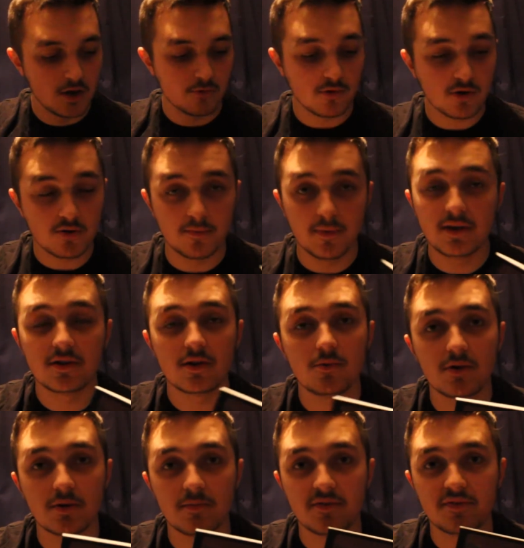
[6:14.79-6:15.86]
Rick Remender,
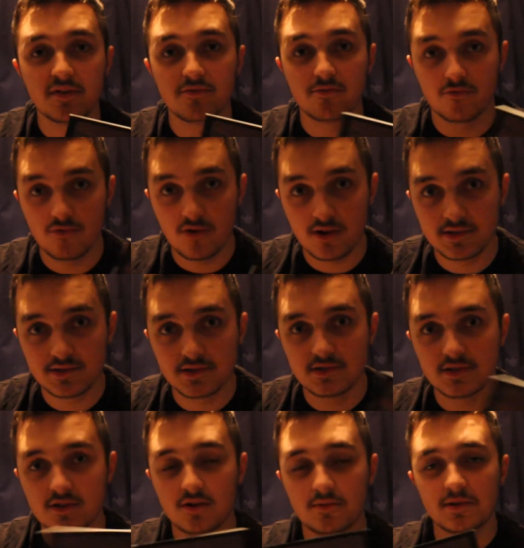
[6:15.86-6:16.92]
one of my favourite writers
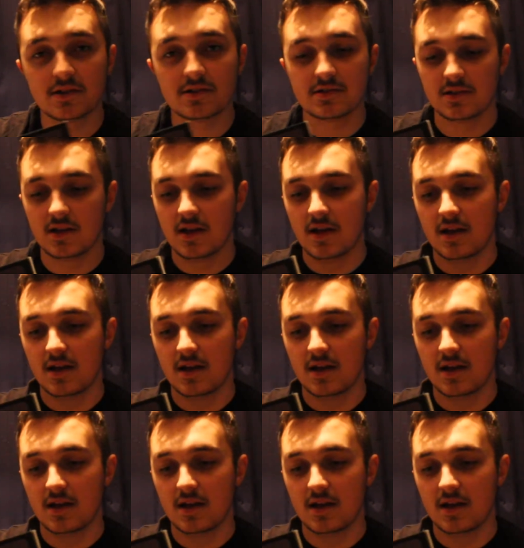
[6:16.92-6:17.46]
in comics.